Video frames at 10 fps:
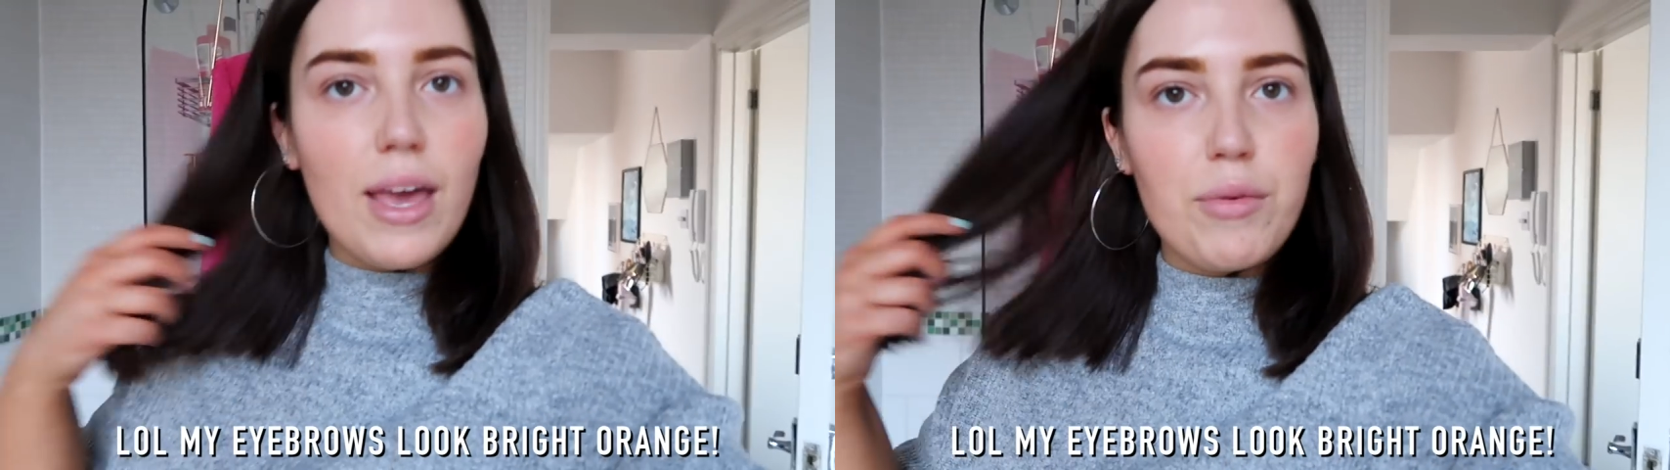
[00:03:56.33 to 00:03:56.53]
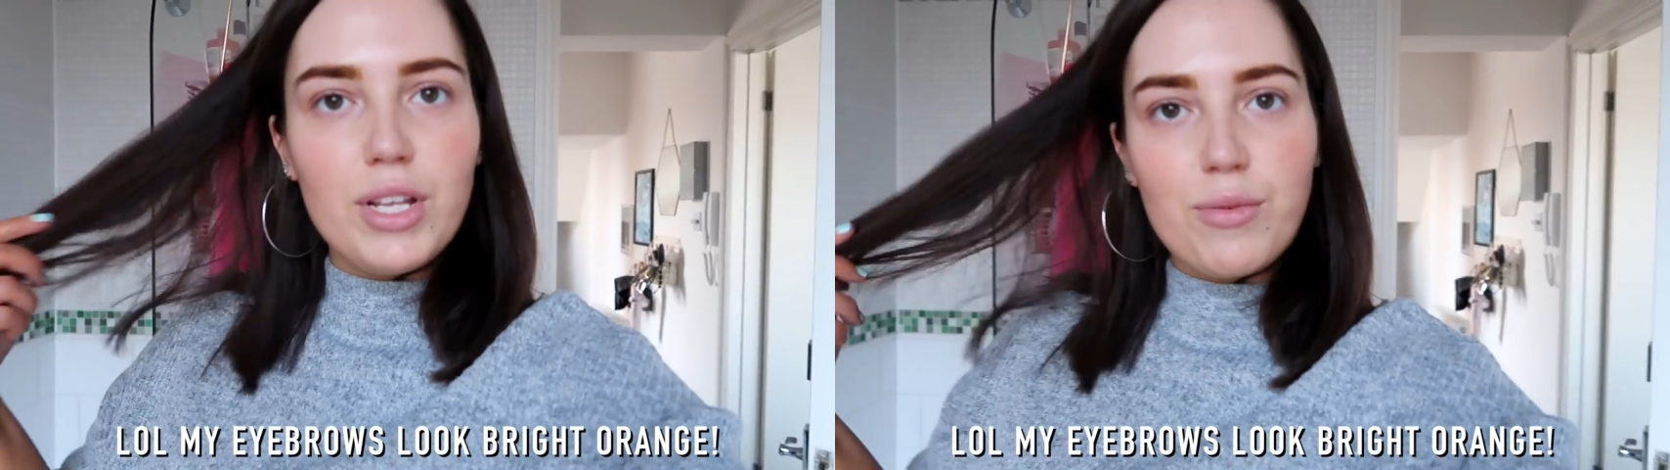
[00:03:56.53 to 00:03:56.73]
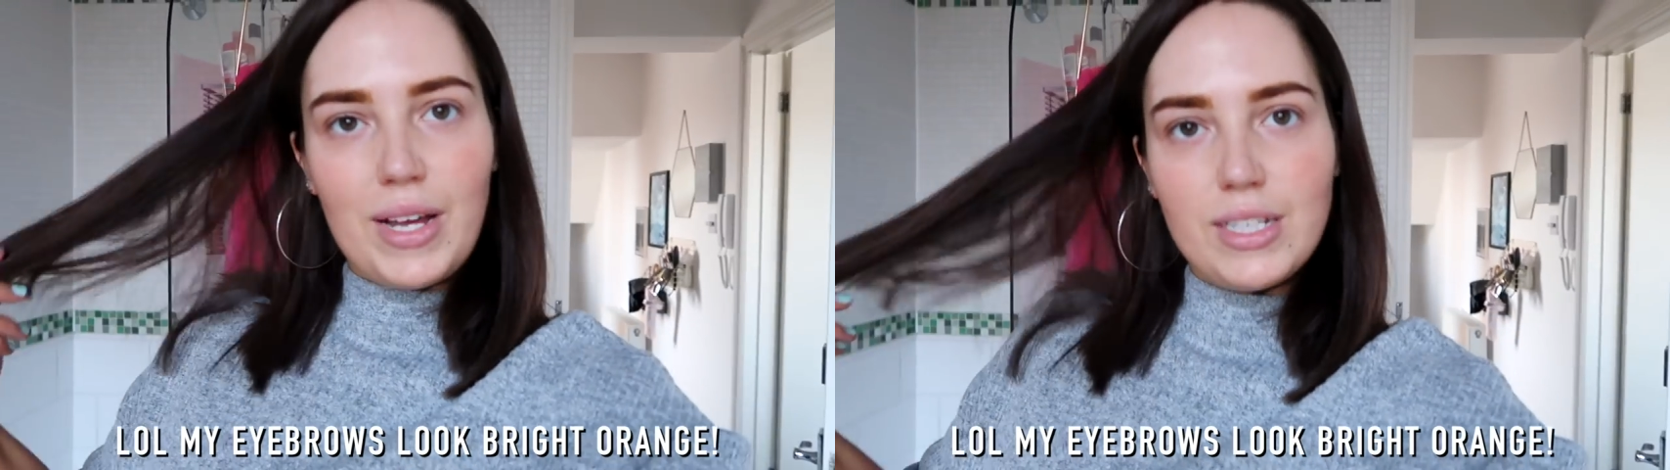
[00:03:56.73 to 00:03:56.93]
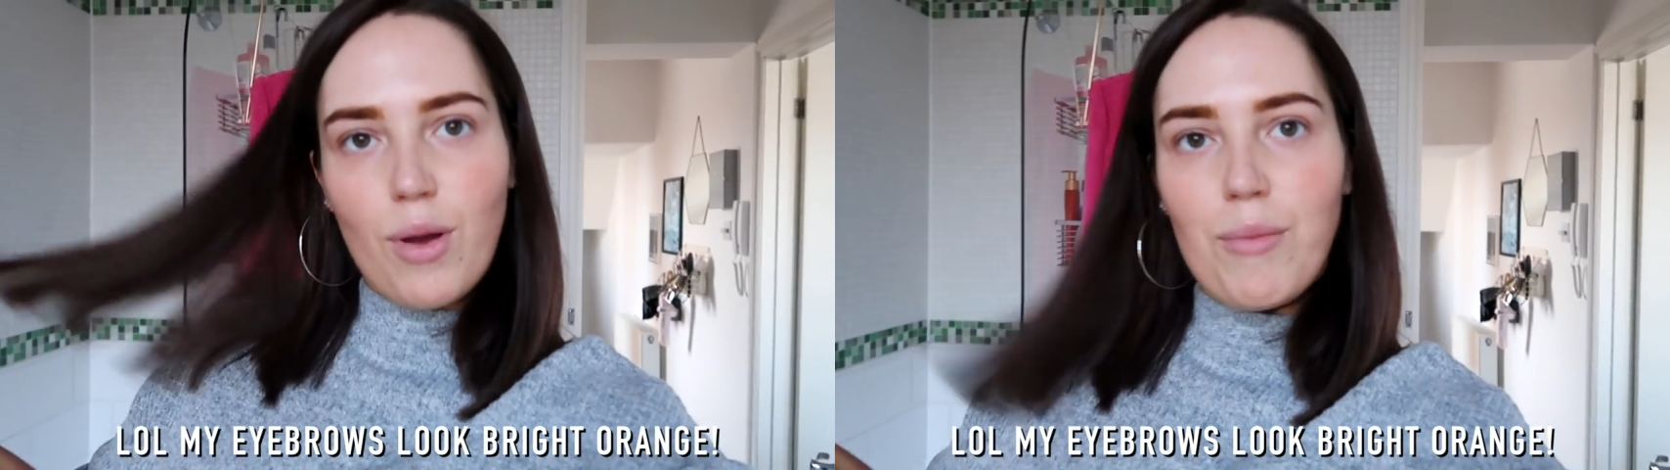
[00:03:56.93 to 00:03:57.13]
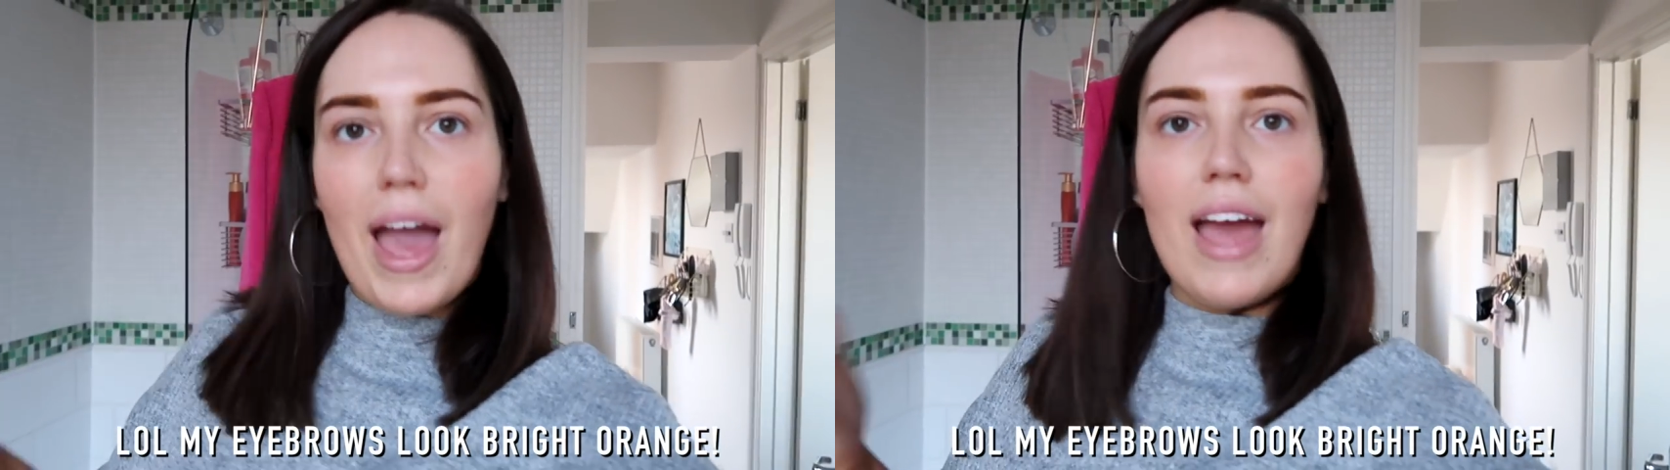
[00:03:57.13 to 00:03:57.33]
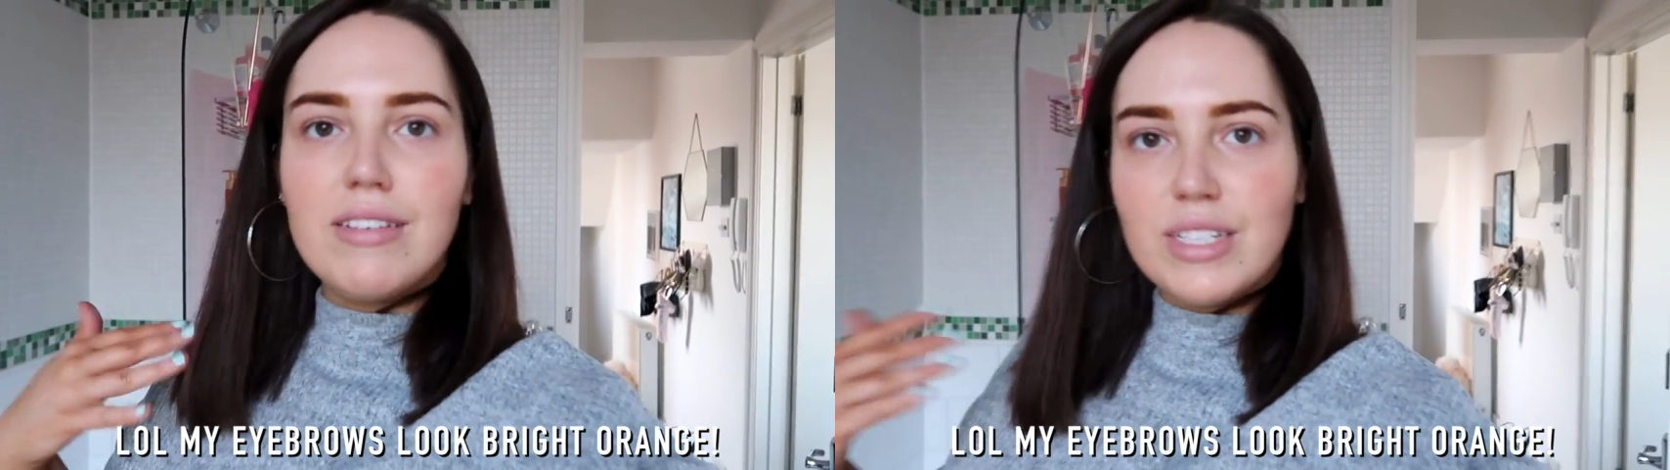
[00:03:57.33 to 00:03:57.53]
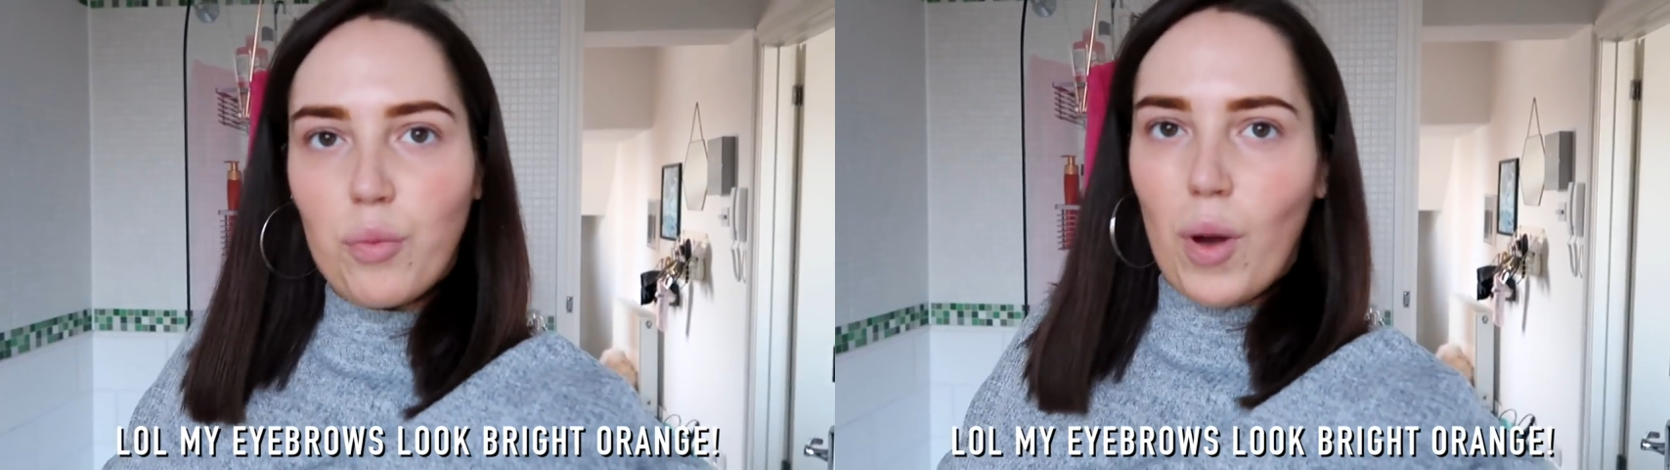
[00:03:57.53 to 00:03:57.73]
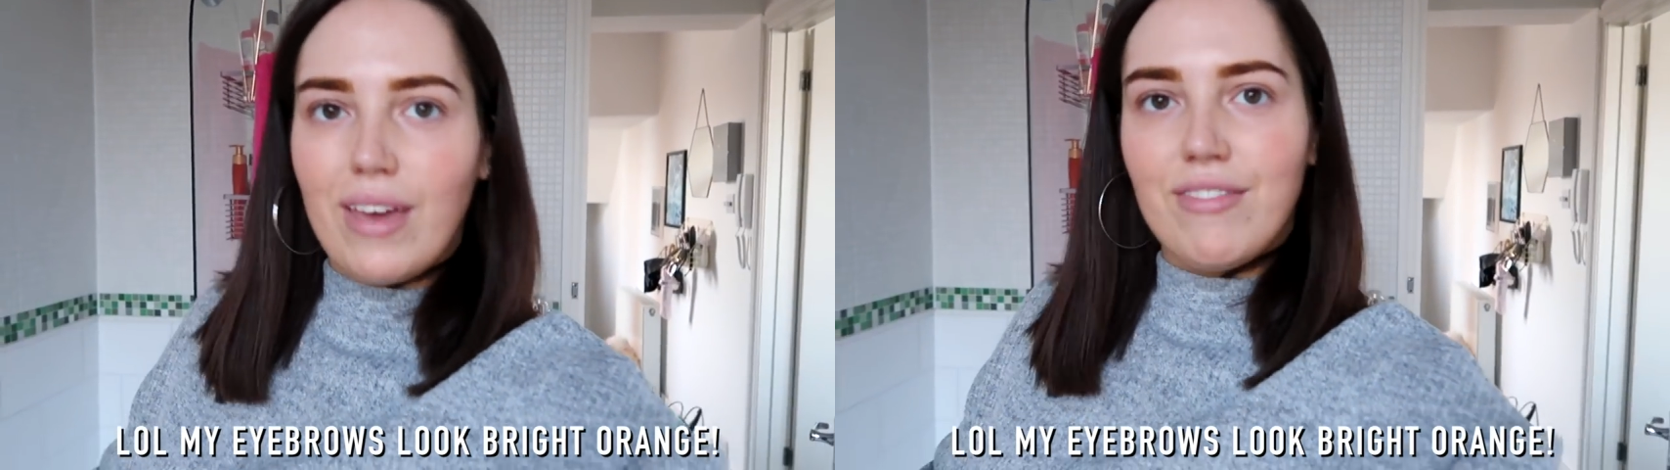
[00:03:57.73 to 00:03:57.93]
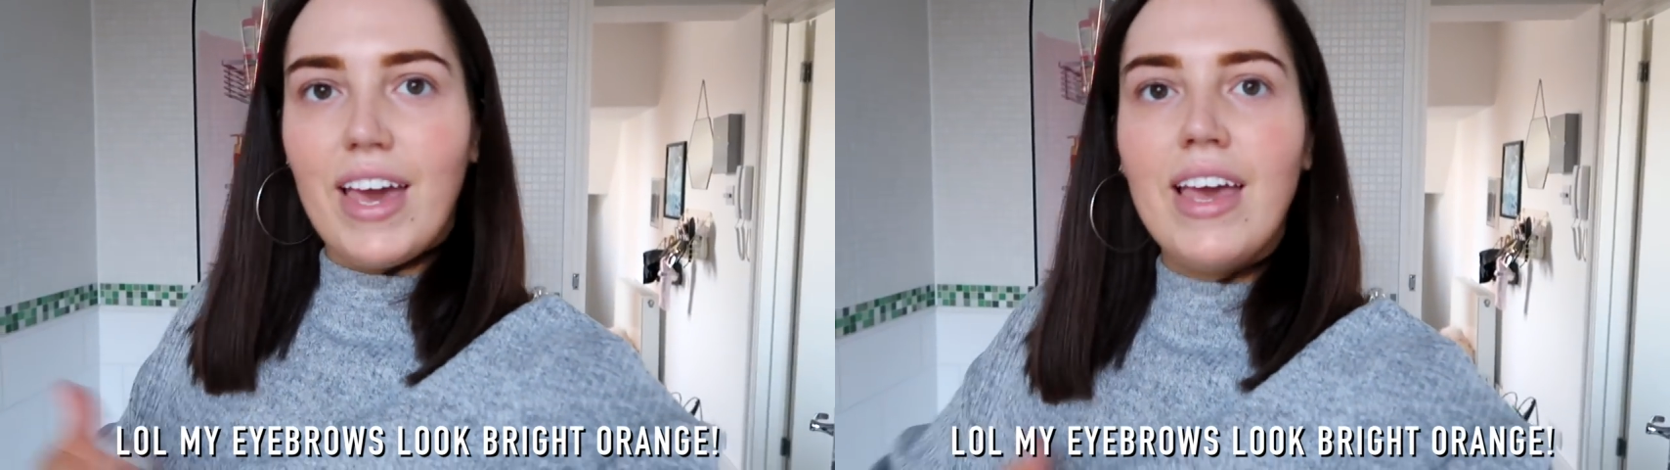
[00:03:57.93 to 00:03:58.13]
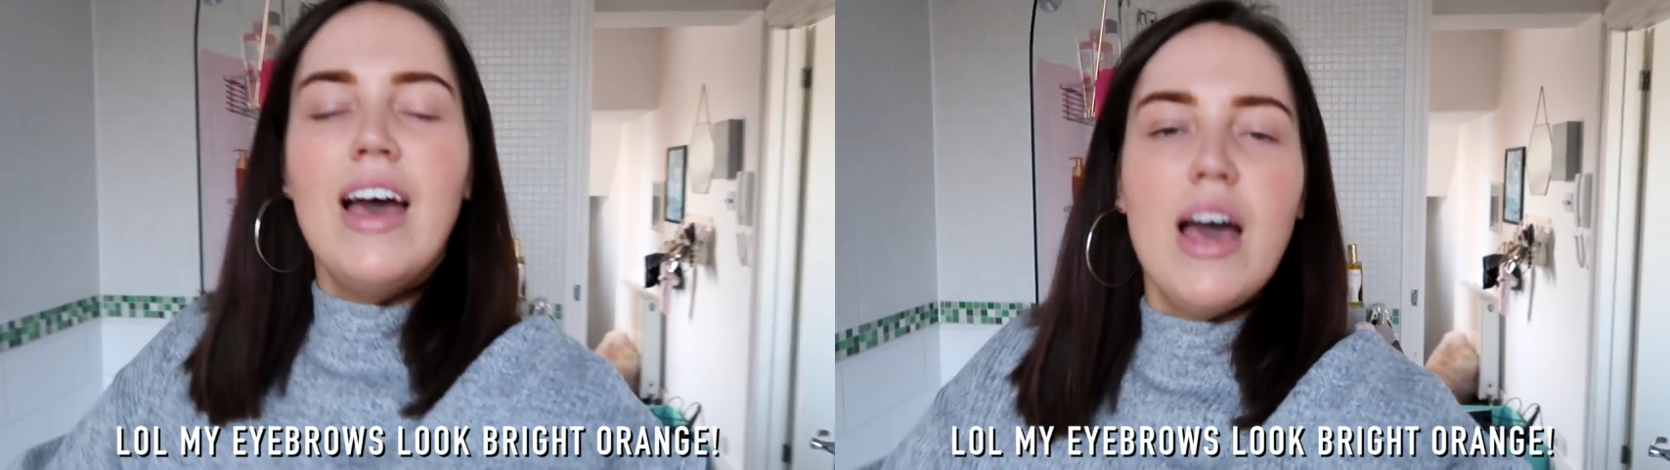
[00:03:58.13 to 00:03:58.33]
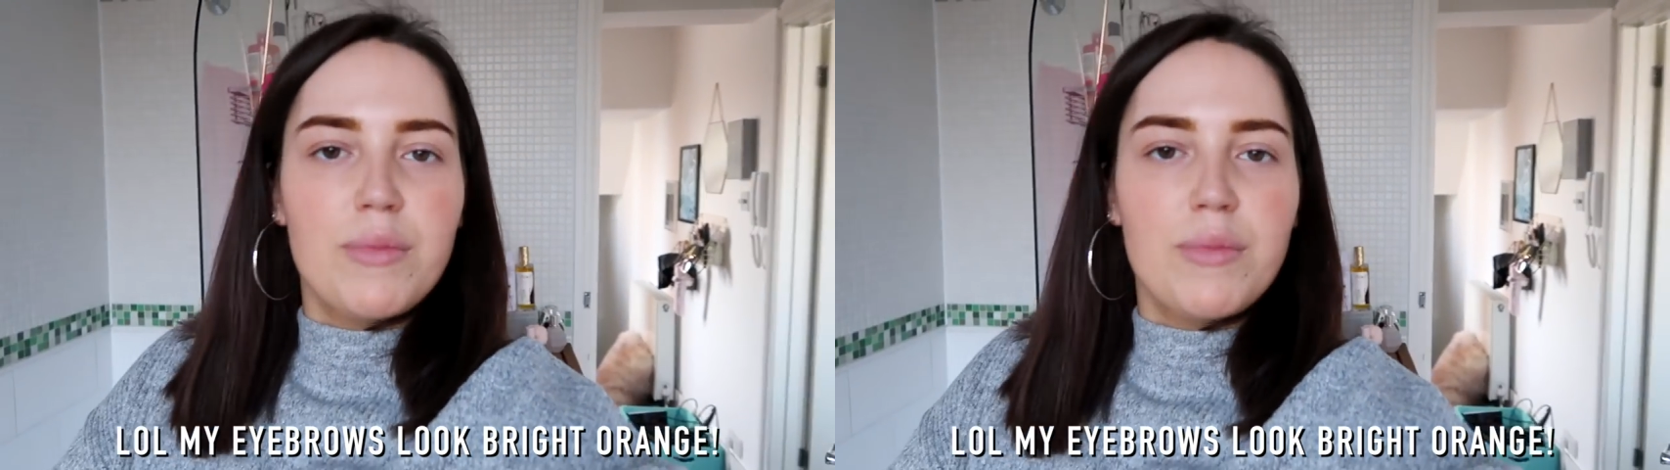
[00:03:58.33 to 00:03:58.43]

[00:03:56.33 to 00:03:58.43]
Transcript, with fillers: They will look better when my hair is wavy.